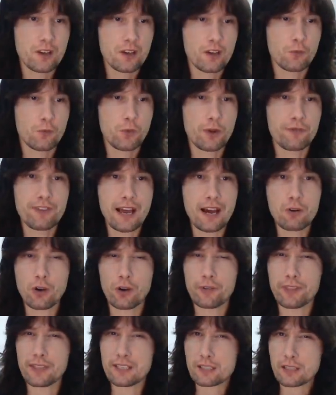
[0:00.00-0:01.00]
we've now
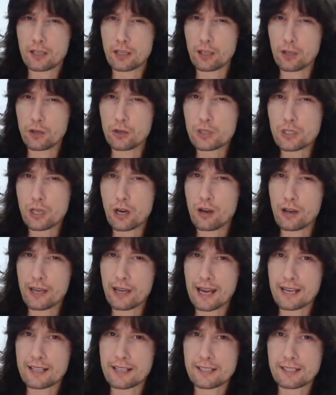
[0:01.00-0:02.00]
got this closed
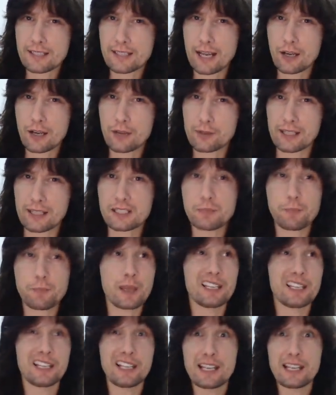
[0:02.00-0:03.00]
hi-hat sound and
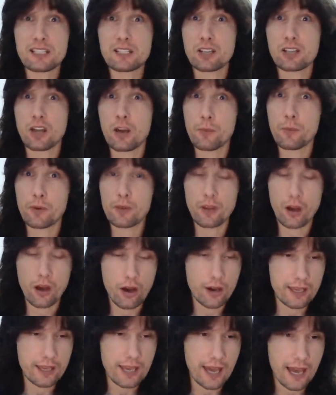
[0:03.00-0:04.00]
spend less time on the
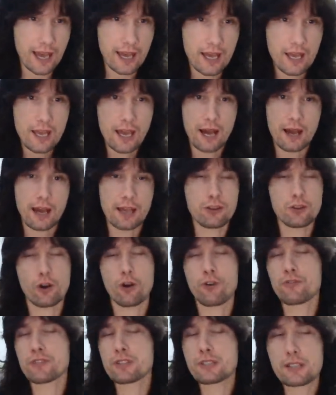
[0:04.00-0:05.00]
hi-hat, and
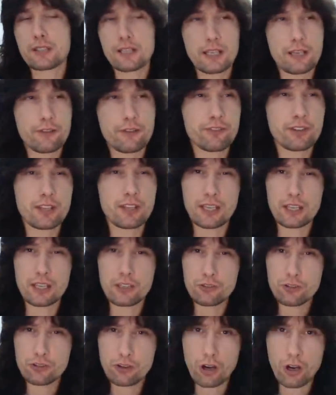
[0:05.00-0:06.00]
obviously for the
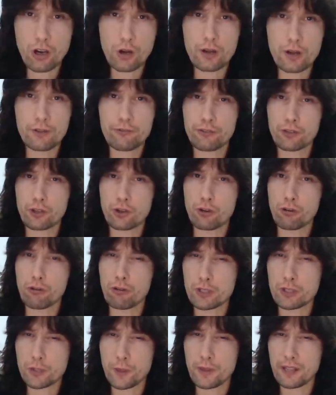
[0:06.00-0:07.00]
intro and for the
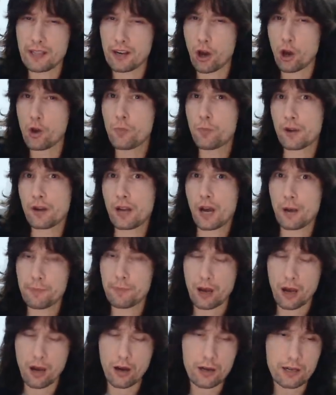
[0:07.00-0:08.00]
chorus we then open up
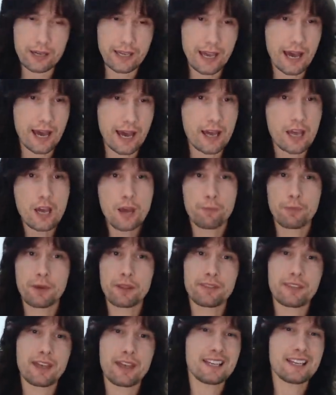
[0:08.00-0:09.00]
that hi-hat.
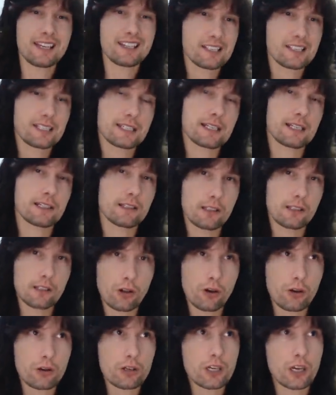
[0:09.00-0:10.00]
But there is still a
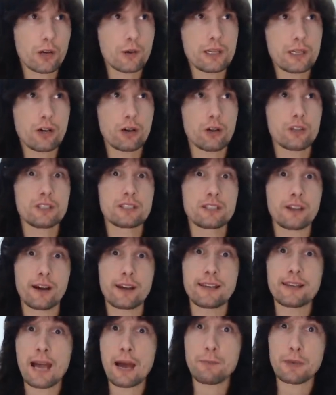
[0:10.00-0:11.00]
lot going on
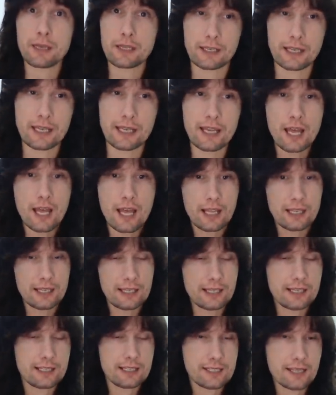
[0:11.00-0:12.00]
dynamically.
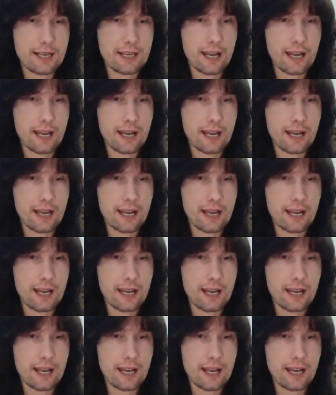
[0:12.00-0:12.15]
Listen